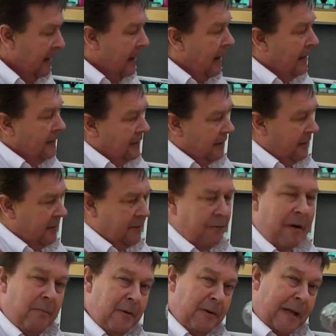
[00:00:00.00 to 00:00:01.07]
And so this
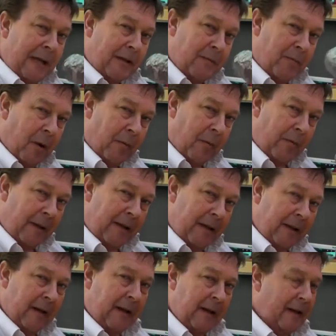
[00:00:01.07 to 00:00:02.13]
represents probably
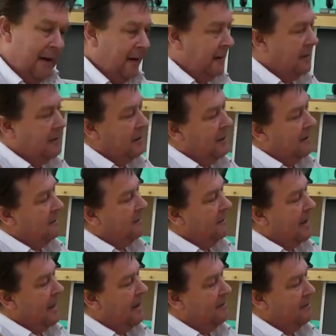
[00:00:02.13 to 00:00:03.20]
the earliest type of
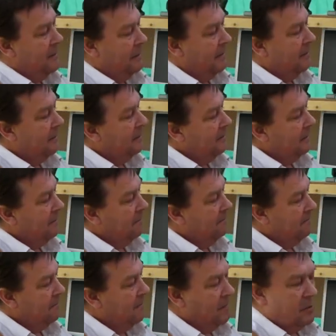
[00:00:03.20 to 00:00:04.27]
camera,
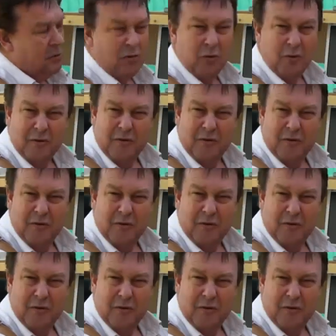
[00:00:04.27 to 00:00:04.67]
sort